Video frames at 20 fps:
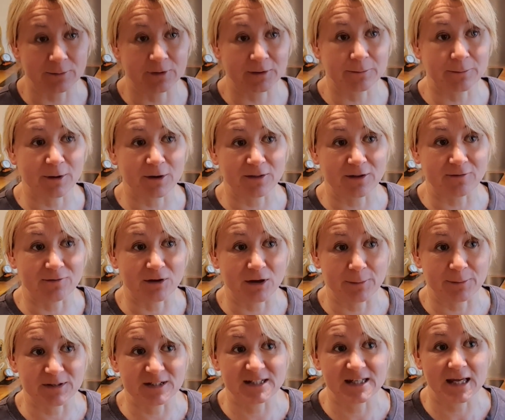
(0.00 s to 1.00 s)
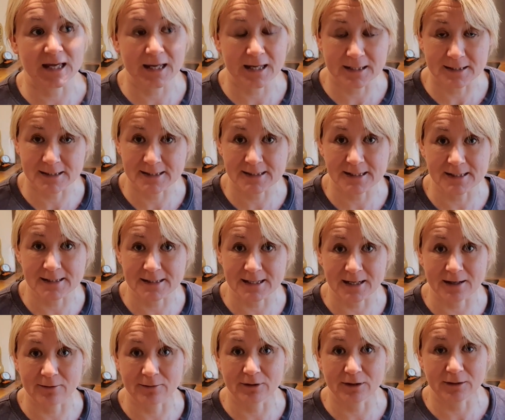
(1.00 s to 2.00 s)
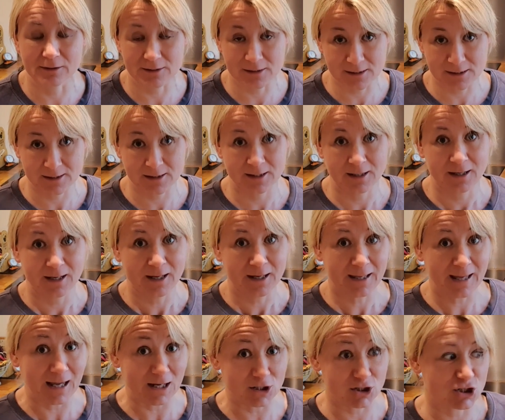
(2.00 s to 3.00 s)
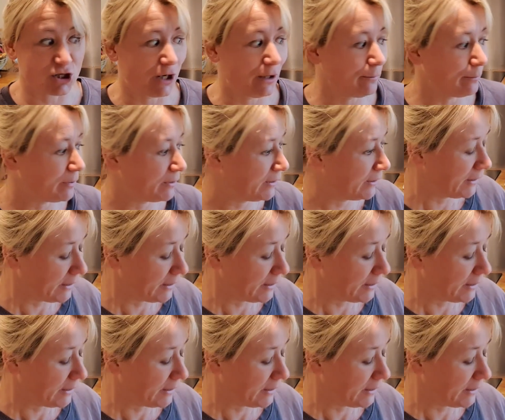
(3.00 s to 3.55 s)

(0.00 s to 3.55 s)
We're gonna both have a cup of tea and sit down and catch up.